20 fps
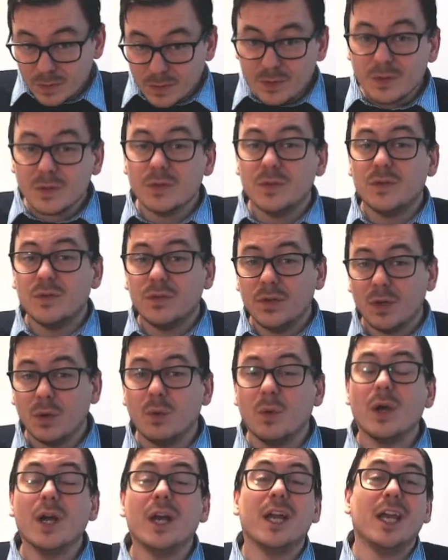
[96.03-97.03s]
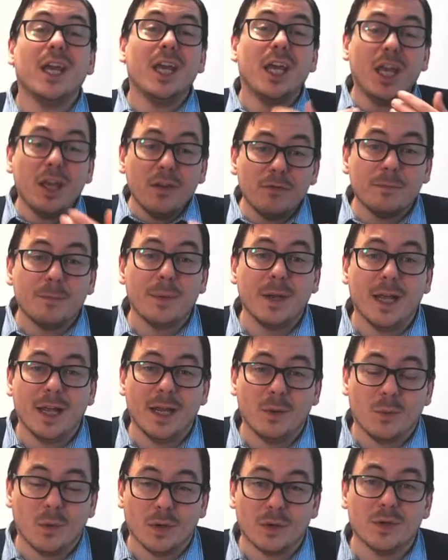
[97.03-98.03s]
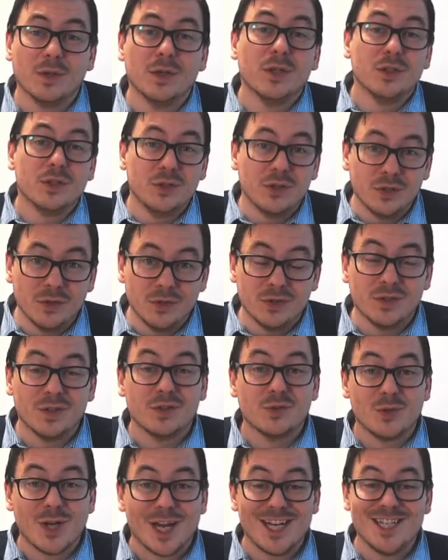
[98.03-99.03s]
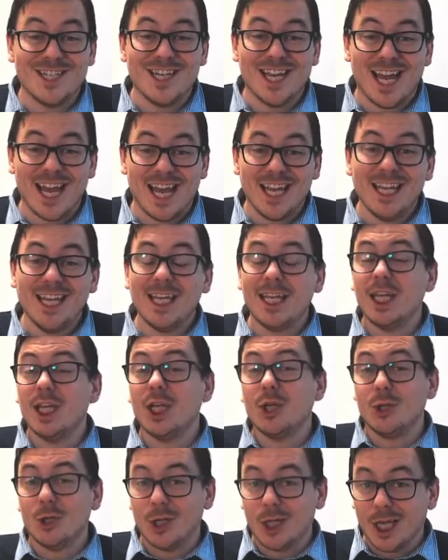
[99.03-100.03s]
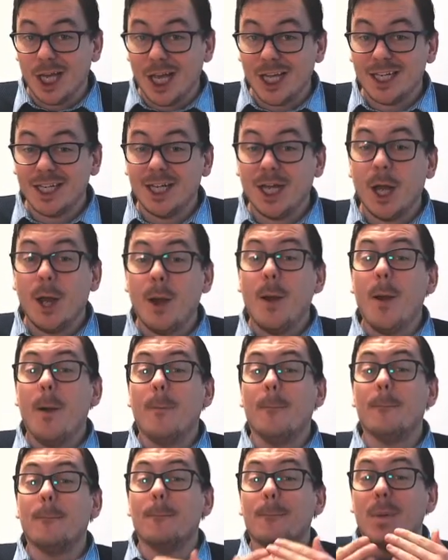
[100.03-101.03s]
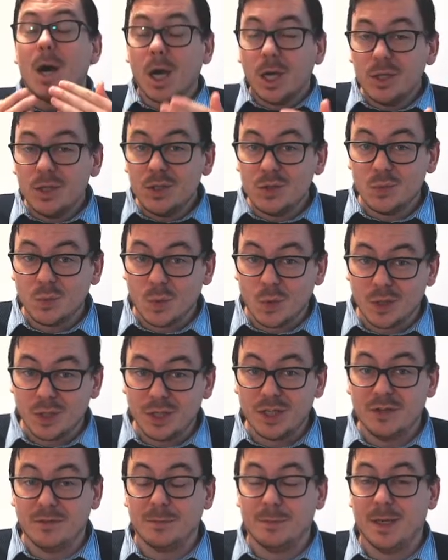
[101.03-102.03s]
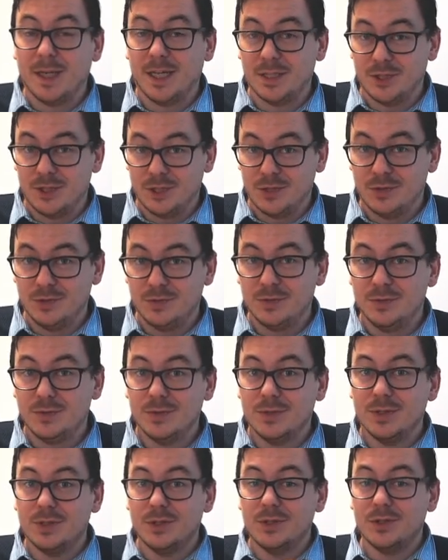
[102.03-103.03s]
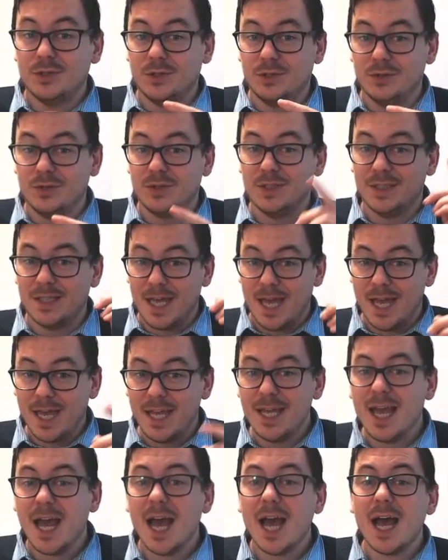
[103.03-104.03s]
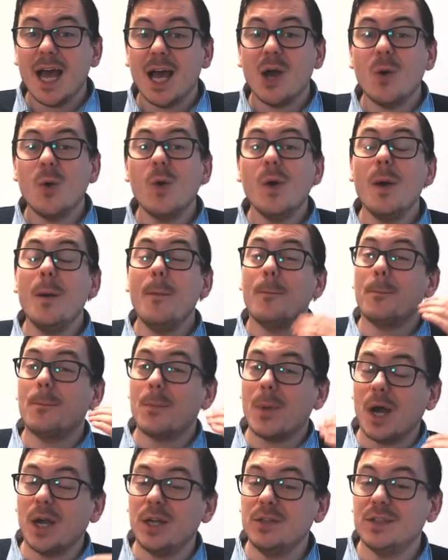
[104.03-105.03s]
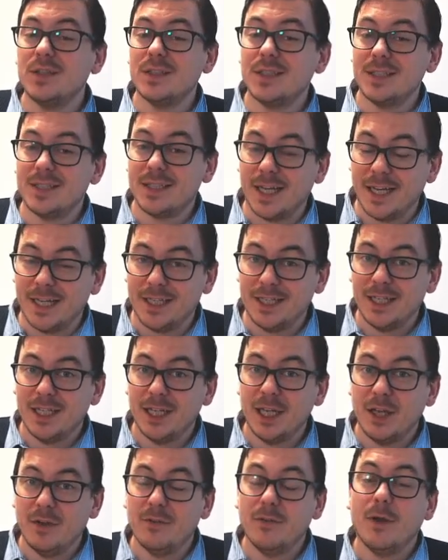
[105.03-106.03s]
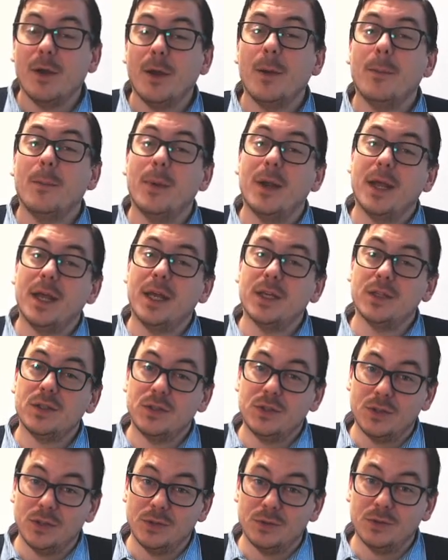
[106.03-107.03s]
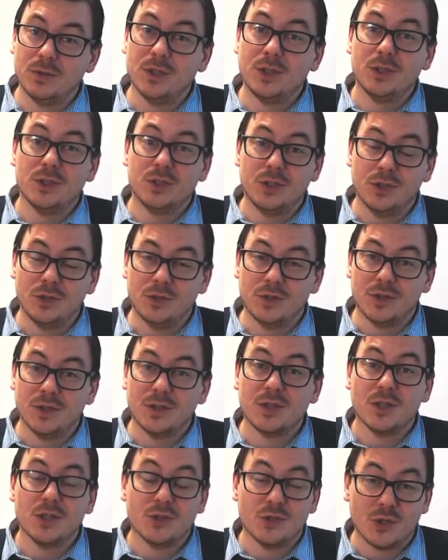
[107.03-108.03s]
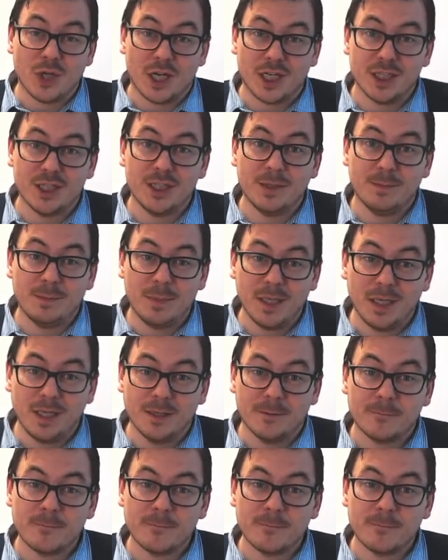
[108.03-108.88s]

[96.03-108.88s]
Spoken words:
So if player 1 chooses strategy A, he could get -1 if player 2 chooses A, or -10 if player 2 chooses strategy B.